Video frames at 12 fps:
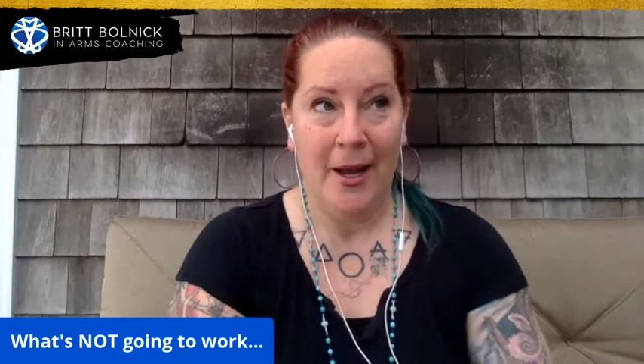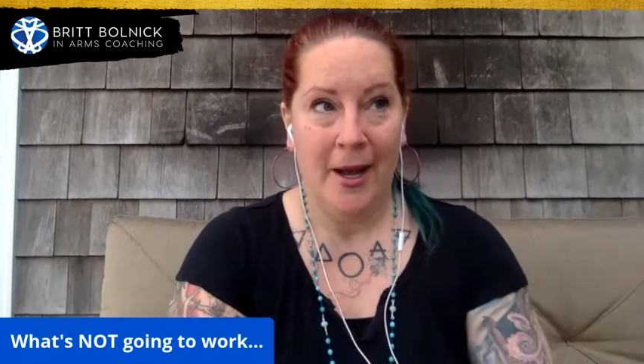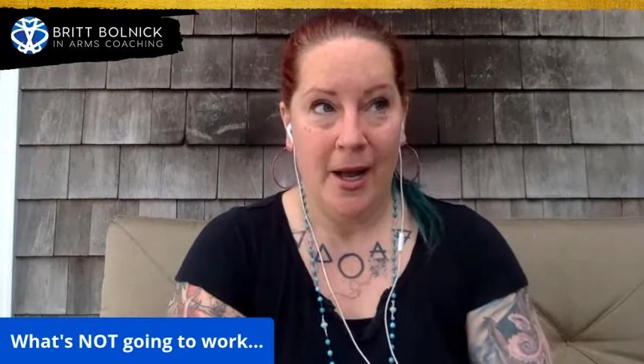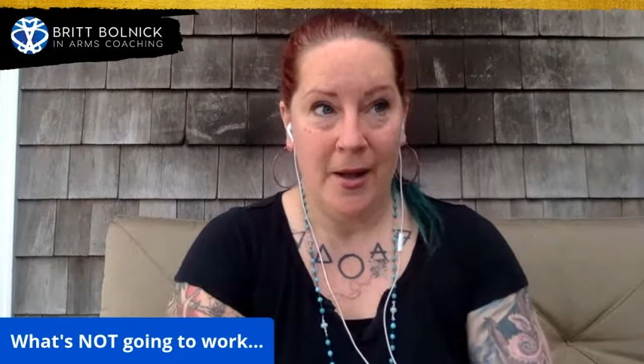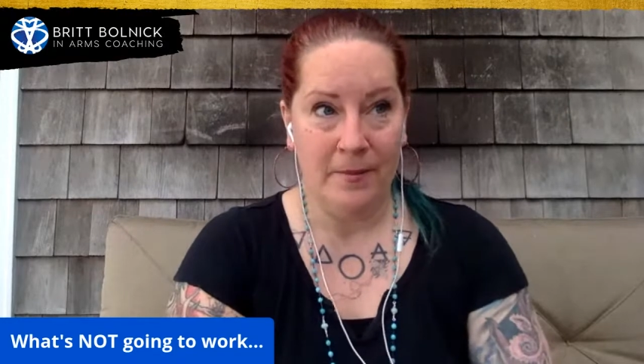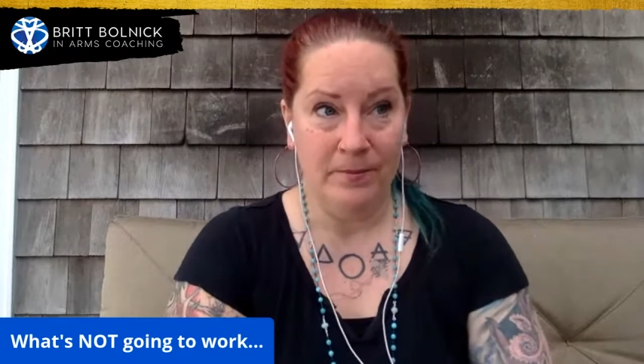
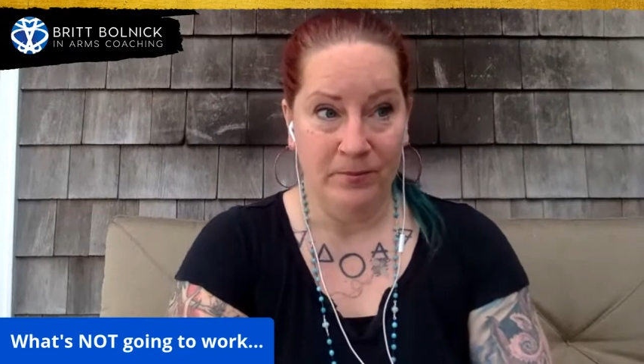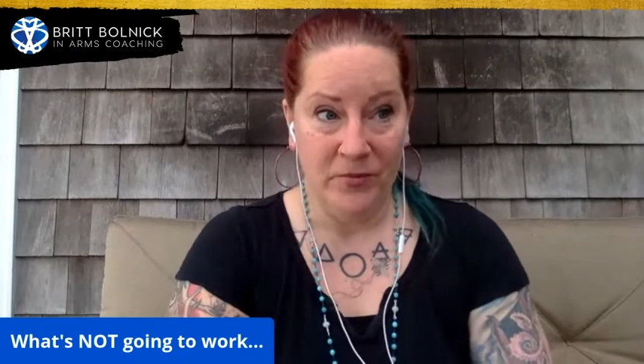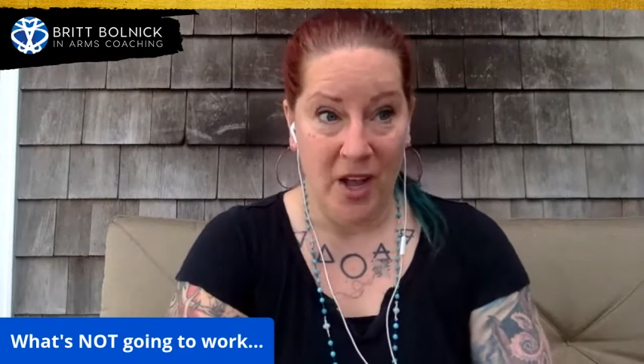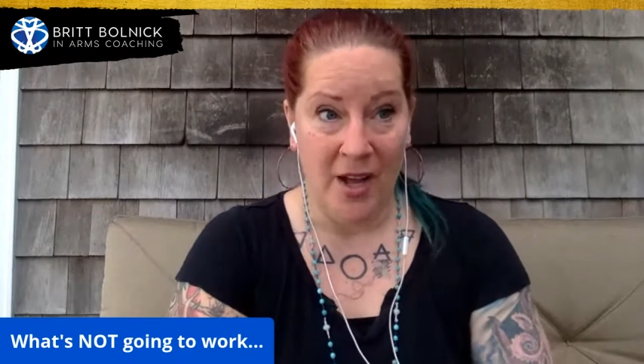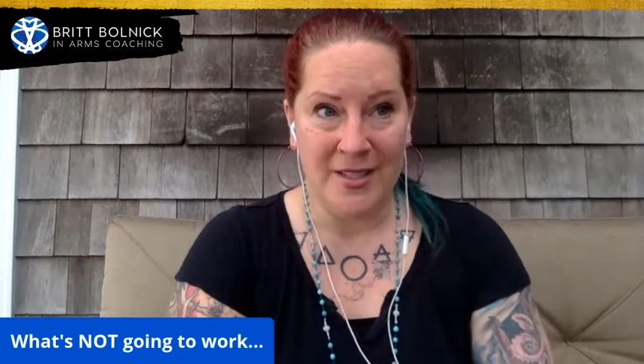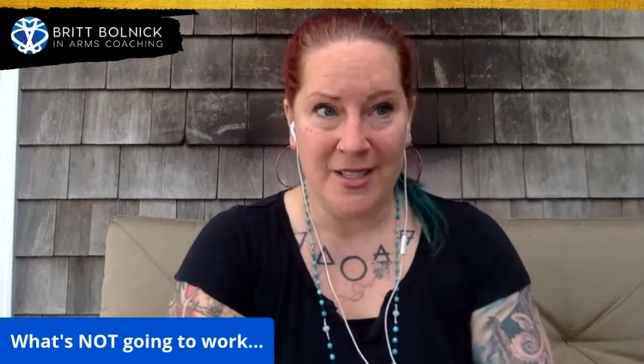Um,
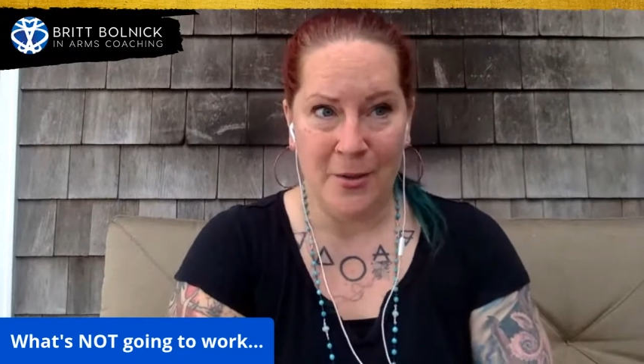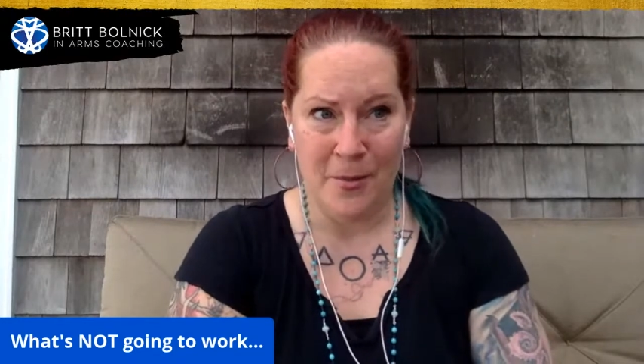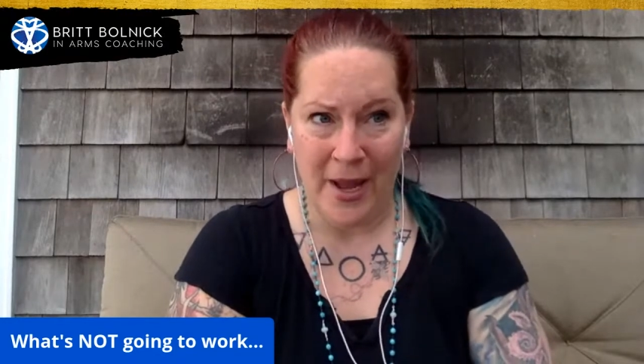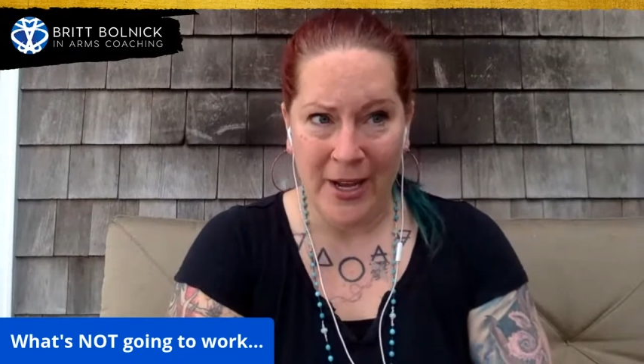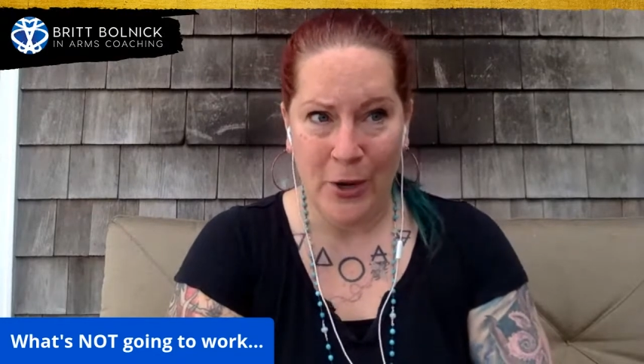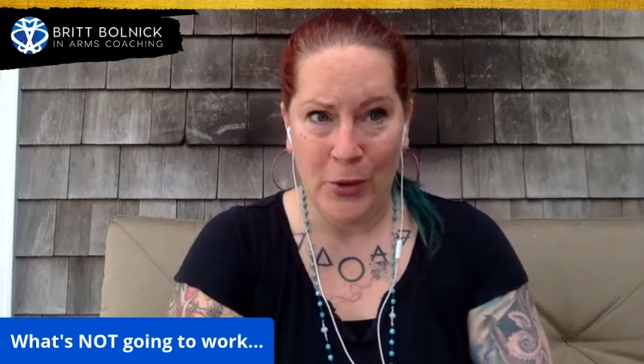until
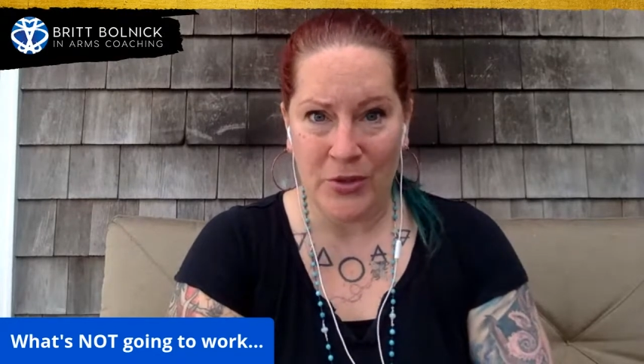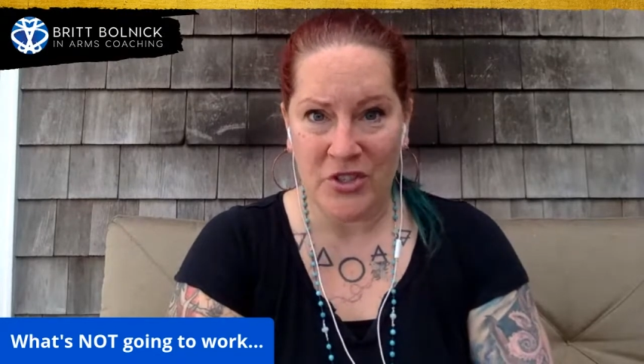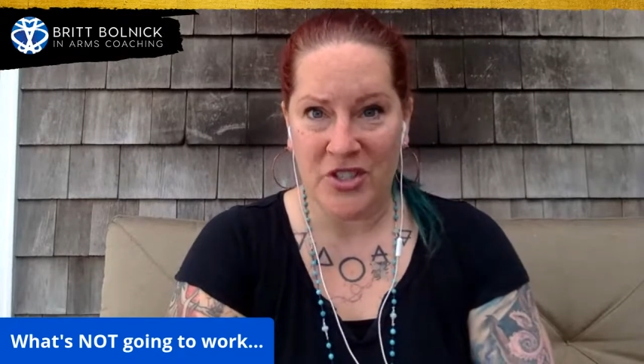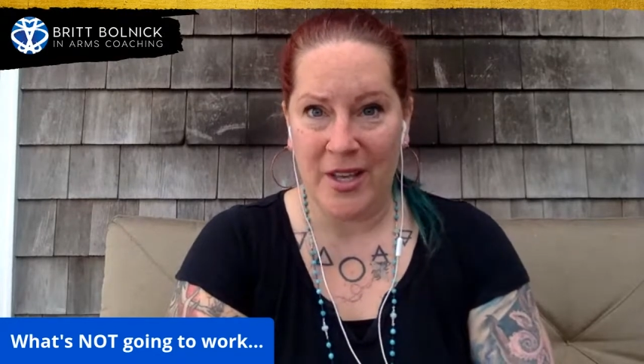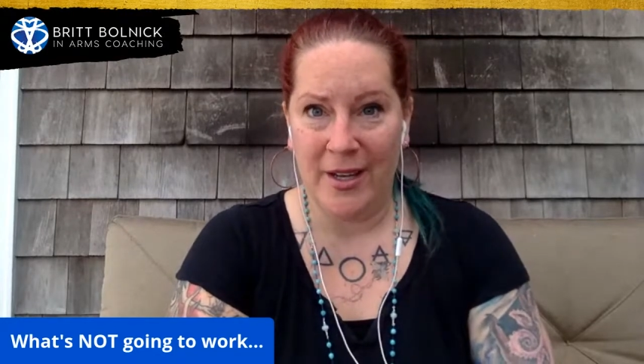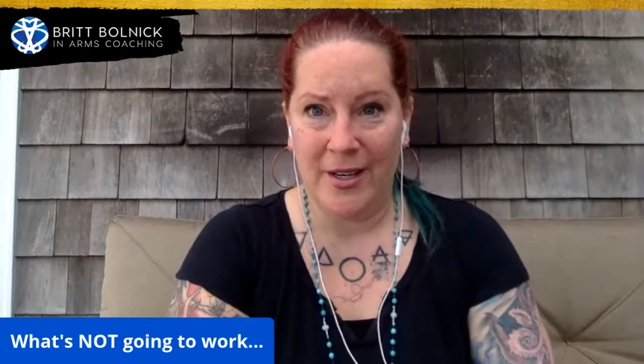my coach
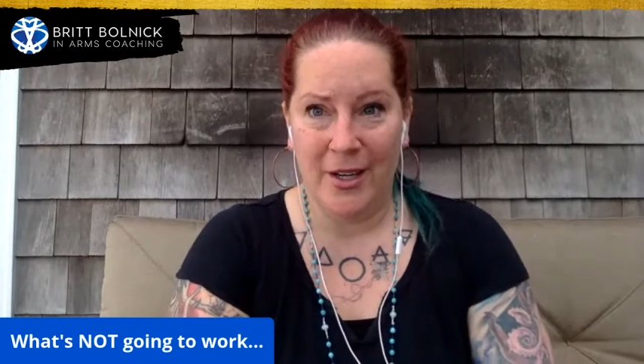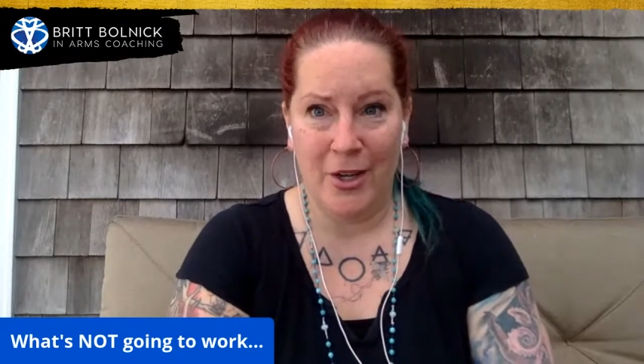said,